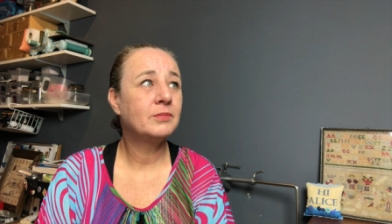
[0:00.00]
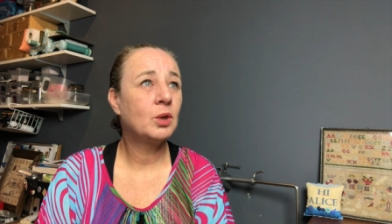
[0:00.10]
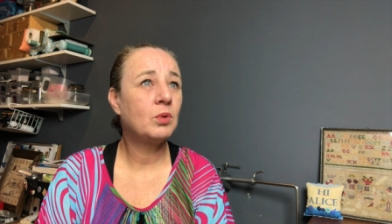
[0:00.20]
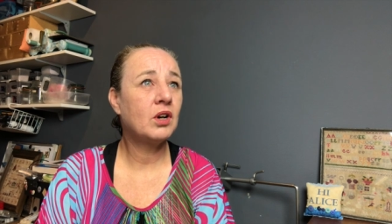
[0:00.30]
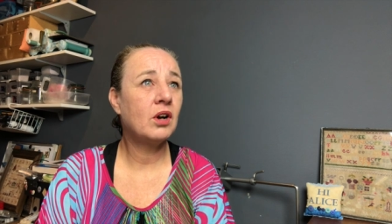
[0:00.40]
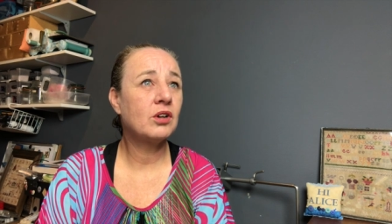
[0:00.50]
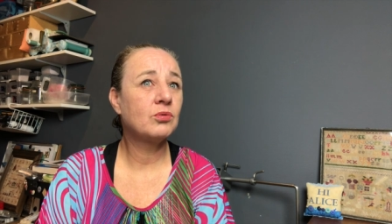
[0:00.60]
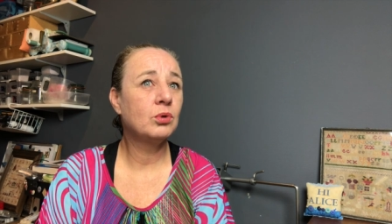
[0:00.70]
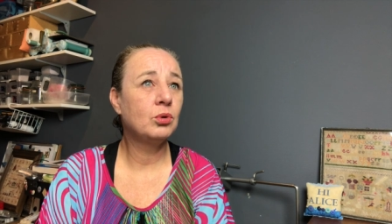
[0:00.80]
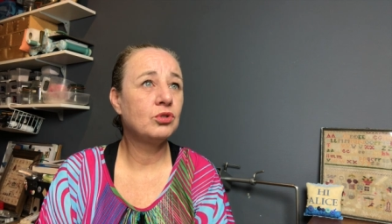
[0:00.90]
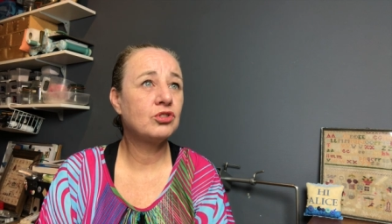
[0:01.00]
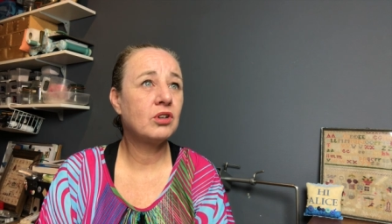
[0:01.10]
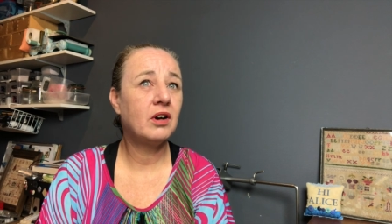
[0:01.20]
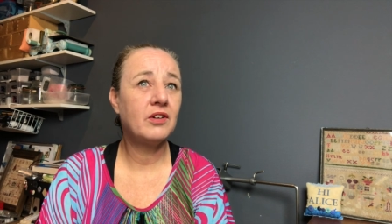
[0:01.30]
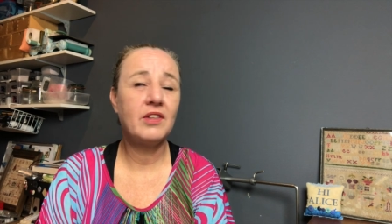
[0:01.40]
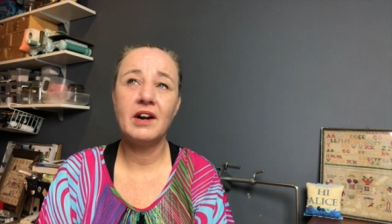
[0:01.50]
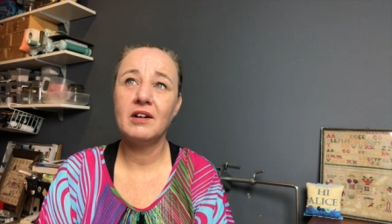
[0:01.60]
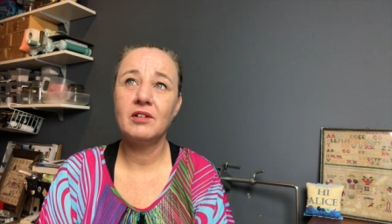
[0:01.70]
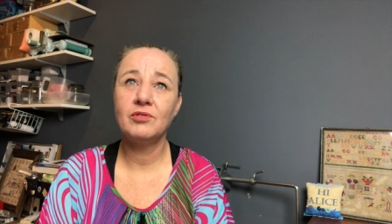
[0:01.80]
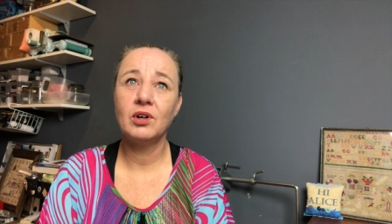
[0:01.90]
what other rules are
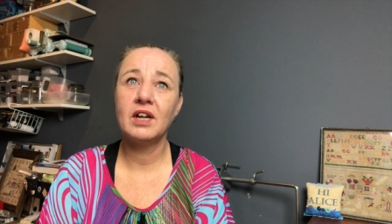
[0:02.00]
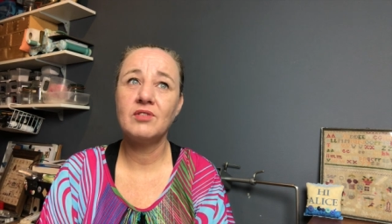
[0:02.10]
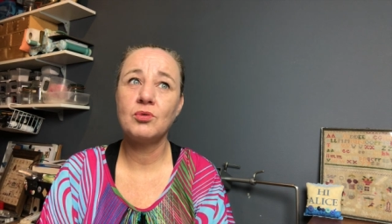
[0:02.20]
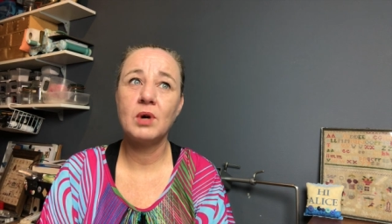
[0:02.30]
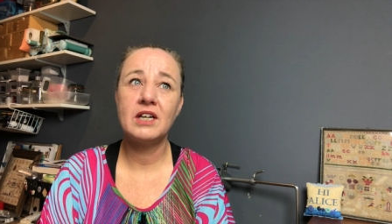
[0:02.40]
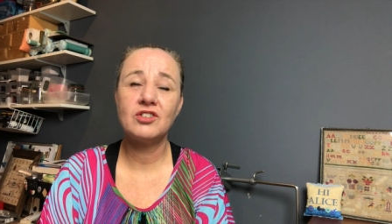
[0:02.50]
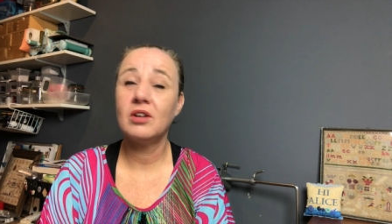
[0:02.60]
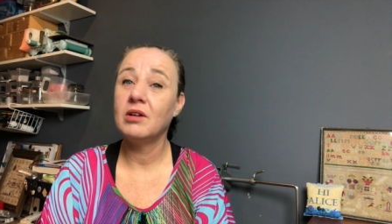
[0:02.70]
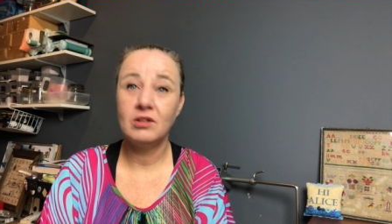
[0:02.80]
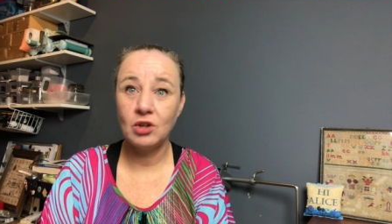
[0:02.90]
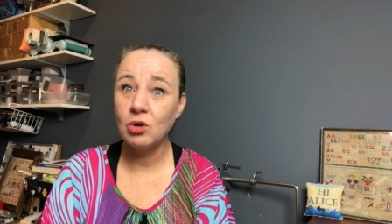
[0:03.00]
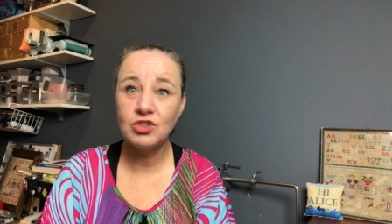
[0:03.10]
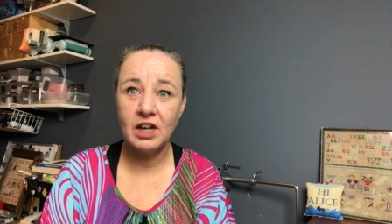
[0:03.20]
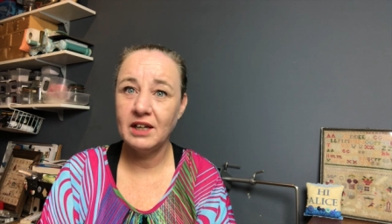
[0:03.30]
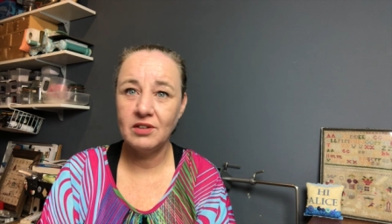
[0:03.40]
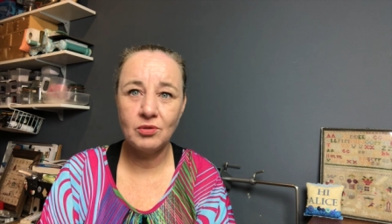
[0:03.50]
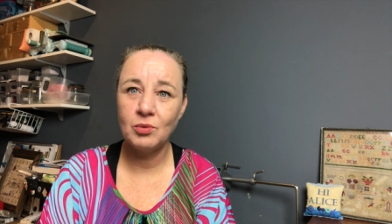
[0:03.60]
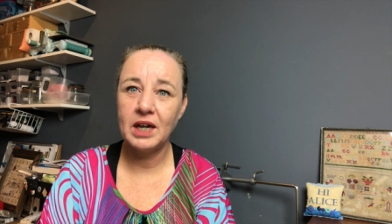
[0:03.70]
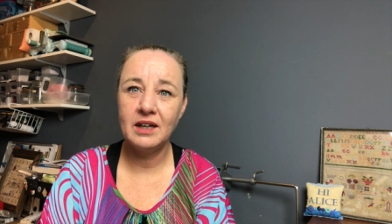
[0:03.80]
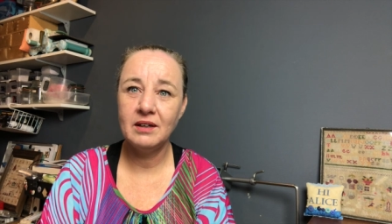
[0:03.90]
there for giveaways? Don't say
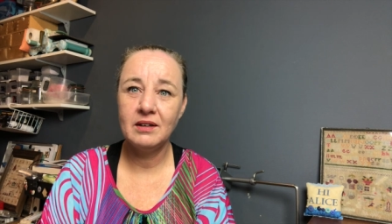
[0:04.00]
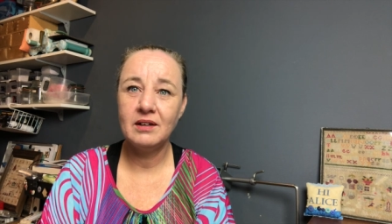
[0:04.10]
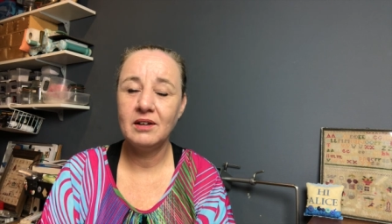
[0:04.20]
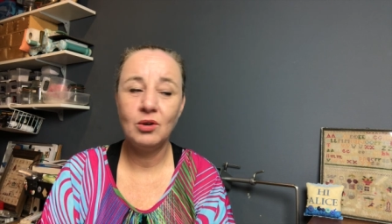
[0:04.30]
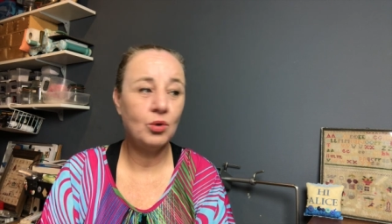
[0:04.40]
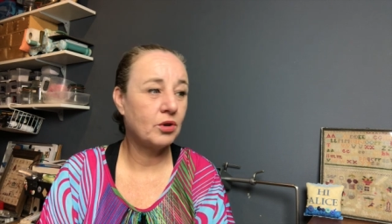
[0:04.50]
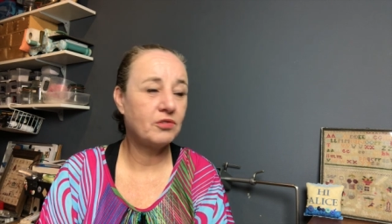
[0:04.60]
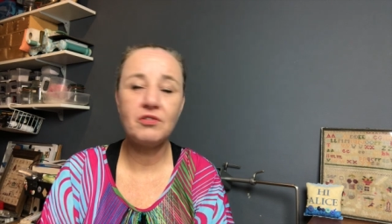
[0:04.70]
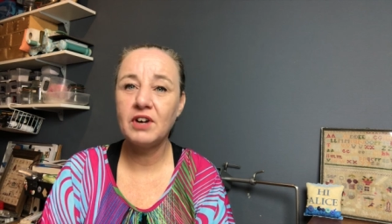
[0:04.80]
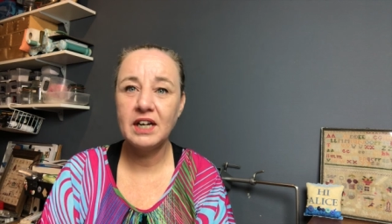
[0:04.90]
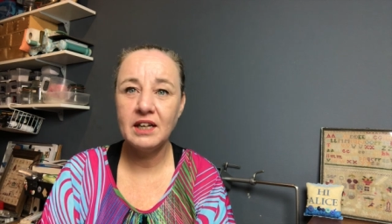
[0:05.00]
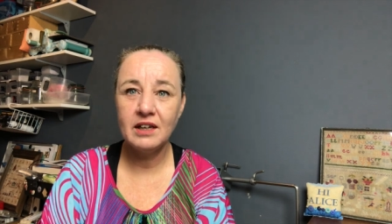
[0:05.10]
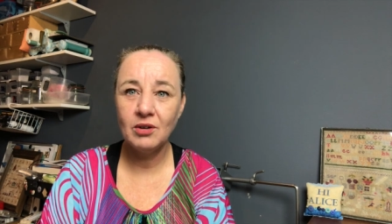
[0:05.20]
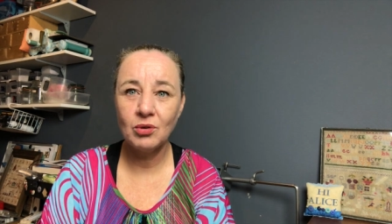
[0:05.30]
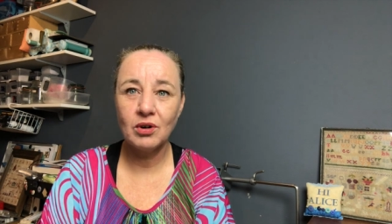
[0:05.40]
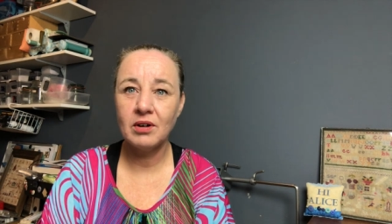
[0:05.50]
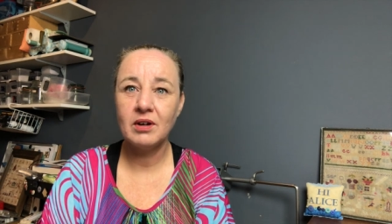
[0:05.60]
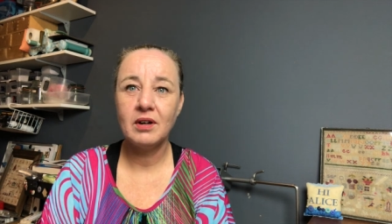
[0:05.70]
giveaway or free or